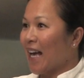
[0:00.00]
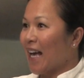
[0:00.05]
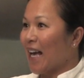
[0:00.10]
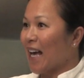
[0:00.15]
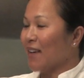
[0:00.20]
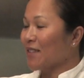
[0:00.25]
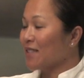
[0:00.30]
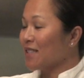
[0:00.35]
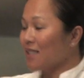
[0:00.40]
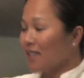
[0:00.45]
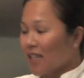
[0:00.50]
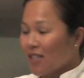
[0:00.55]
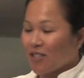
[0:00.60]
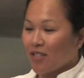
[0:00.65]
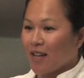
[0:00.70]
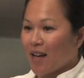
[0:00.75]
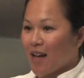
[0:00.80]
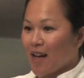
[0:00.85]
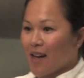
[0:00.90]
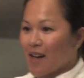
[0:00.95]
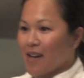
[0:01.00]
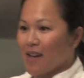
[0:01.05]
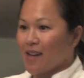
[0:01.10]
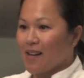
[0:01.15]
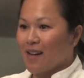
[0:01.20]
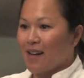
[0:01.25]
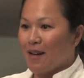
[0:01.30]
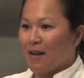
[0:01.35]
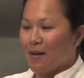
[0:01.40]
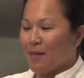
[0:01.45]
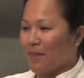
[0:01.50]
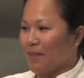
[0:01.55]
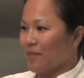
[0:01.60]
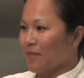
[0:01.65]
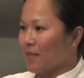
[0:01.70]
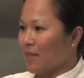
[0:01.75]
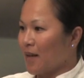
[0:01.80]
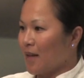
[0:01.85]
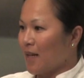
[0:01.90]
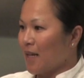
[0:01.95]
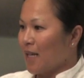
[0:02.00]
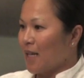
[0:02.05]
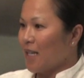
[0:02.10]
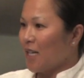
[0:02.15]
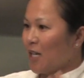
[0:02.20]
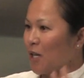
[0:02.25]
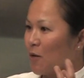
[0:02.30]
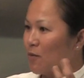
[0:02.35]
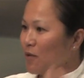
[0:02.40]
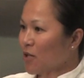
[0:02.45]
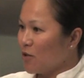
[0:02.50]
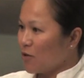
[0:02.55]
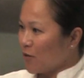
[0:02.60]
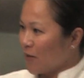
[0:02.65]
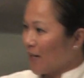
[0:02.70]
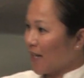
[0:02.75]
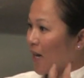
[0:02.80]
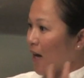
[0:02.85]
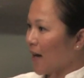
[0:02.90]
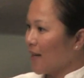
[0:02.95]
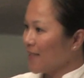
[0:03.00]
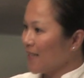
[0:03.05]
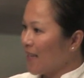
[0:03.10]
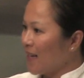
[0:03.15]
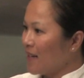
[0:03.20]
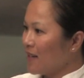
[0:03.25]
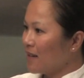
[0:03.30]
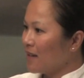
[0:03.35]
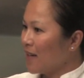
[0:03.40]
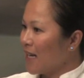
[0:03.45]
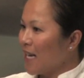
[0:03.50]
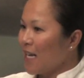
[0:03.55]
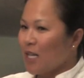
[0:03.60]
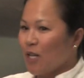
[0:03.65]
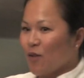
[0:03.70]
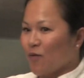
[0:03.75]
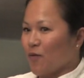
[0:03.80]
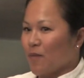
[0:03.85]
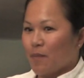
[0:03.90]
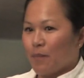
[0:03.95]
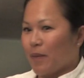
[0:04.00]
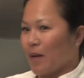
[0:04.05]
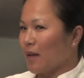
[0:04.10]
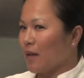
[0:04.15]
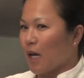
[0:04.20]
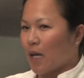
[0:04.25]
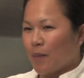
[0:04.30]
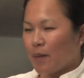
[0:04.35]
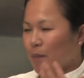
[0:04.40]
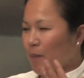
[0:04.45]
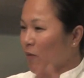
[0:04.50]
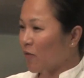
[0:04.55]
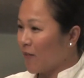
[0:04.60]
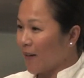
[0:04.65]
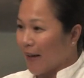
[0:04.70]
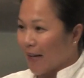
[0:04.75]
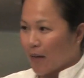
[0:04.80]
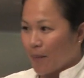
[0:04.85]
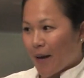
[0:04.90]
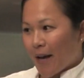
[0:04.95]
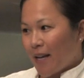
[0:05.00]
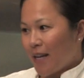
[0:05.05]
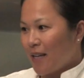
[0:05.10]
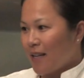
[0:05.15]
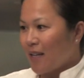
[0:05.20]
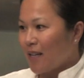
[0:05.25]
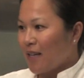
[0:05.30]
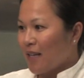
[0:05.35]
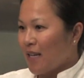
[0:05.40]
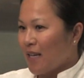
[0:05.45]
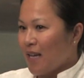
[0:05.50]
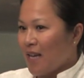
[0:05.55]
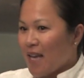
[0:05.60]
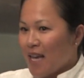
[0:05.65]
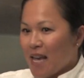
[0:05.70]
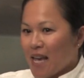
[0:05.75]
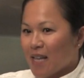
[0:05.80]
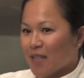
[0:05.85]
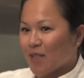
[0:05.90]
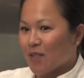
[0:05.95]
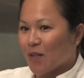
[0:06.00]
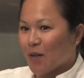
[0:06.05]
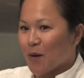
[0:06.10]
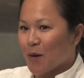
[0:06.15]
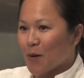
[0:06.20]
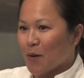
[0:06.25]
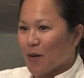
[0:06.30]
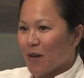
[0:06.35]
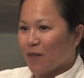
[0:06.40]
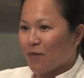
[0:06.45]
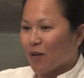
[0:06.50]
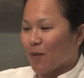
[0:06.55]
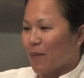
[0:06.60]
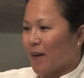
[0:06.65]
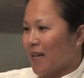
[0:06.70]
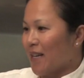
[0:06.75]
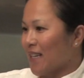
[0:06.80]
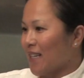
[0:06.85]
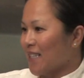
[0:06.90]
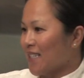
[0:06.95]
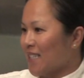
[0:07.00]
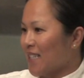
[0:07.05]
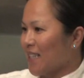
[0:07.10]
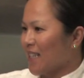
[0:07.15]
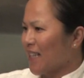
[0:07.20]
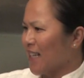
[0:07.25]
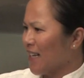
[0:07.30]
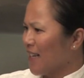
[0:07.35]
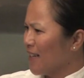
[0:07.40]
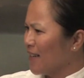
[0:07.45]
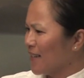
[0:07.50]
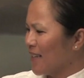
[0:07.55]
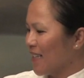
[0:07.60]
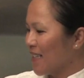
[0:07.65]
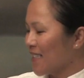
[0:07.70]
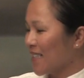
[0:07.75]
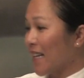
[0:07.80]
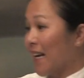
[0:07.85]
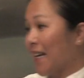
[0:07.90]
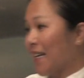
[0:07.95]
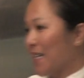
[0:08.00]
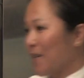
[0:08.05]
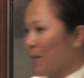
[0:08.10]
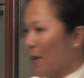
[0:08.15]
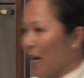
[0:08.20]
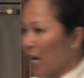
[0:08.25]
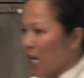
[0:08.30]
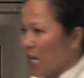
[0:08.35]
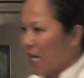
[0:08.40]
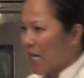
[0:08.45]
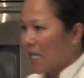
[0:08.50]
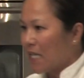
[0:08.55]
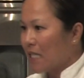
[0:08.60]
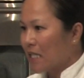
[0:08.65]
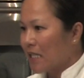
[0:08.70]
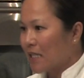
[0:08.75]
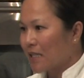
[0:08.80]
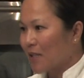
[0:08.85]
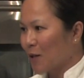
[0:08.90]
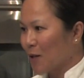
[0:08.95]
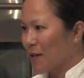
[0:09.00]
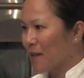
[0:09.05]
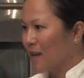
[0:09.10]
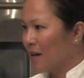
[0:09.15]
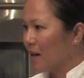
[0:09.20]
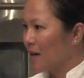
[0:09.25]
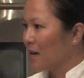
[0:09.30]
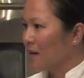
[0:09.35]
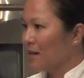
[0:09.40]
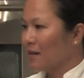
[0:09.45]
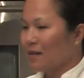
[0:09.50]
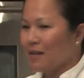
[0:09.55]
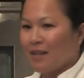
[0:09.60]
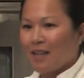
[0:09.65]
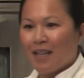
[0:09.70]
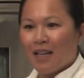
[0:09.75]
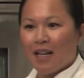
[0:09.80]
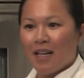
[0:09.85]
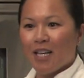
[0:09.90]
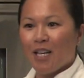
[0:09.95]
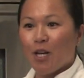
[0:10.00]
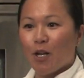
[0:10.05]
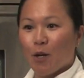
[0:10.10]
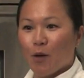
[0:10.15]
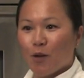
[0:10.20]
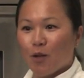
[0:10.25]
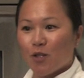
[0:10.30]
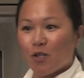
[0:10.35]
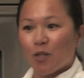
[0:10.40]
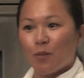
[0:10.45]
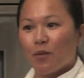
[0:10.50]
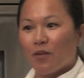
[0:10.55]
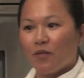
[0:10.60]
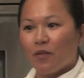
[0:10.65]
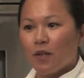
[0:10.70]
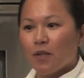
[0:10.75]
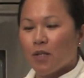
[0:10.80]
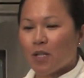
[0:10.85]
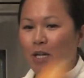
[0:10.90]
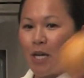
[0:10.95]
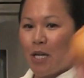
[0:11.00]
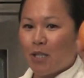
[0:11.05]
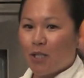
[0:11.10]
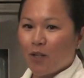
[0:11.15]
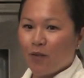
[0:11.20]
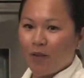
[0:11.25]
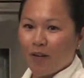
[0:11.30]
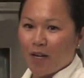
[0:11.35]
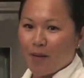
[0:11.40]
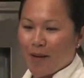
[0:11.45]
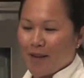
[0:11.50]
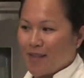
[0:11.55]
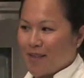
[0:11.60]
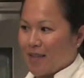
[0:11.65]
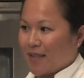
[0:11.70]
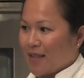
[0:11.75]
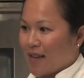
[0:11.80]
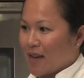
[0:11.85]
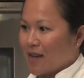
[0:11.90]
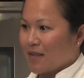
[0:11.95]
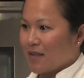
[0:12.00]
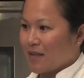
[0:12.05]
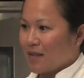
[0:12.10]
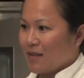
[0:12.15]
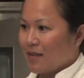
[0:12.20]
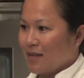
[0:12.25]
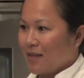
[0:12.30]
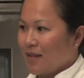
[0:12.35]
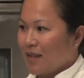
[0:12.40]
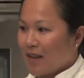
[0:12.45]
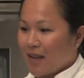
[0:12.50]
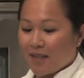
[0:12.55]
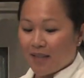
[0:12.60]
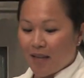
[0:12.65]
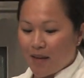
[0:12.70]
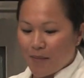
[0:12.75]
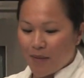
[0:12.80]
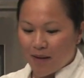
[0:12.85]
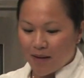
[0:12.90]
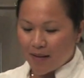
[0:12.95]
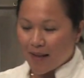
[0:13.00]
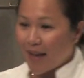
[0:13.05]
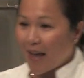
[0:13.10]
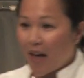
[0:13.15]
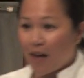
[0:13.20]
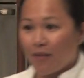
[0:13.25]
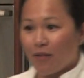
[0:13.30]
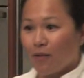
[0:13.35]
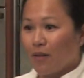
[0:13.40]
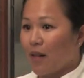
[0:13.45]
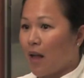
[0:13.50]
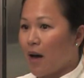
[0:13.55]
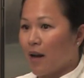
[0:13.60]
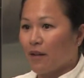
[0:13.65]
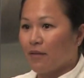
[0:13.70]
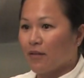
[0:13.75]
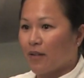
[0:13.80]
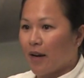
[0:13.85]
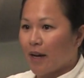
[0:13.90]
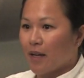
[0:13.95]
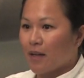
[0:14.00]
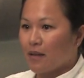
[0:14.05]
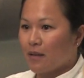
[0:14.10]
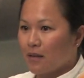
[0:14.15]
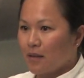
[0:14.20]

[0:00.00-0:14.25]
has such high nutrient content, a lot of people forget about it. And so if you're buying into the acai berries or the superfruits, don't forget about these guys because they have a lot of great